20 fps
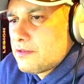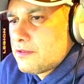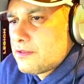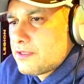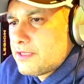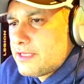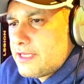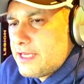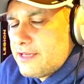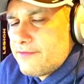
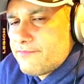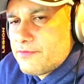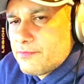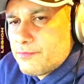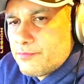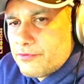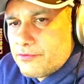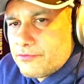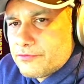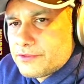gave the
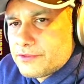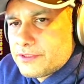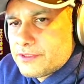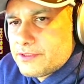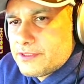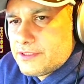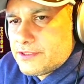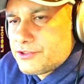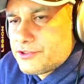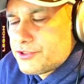person
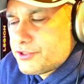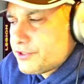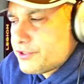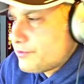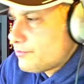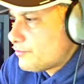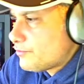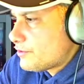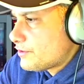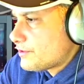that she
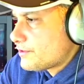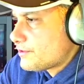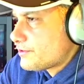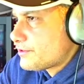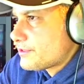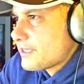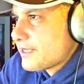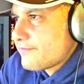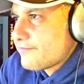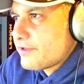was
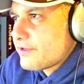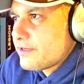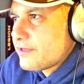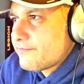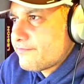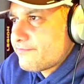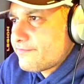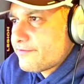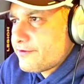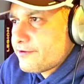having an
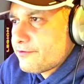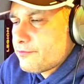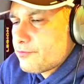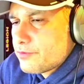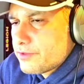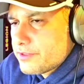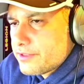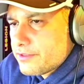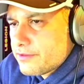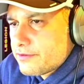affair
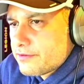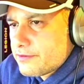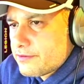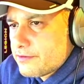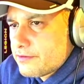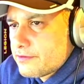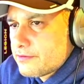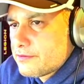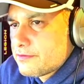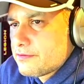with
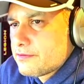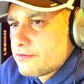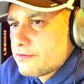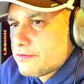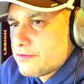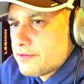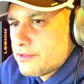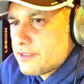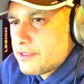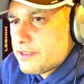
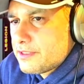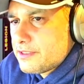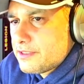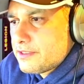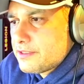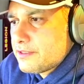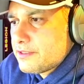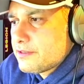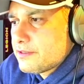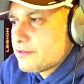
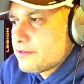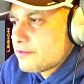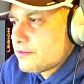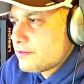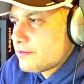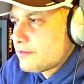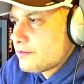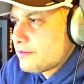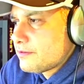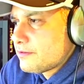the
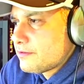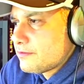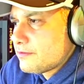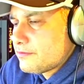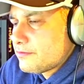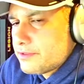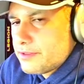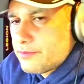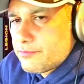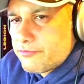
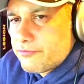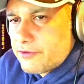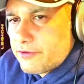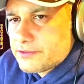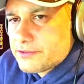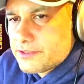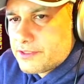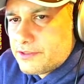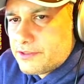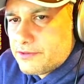lead
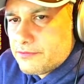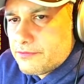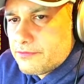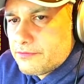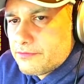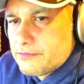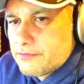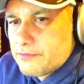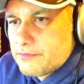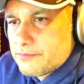prosecutor
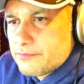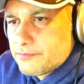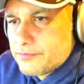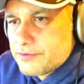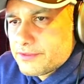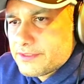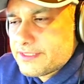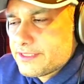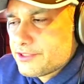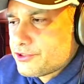
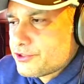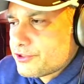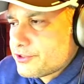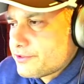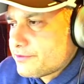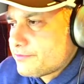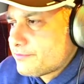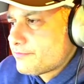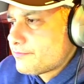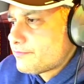position,
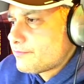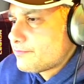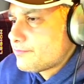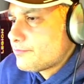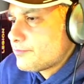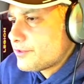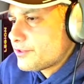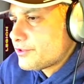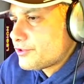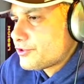
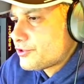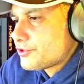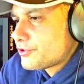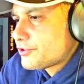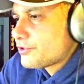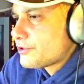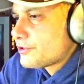which,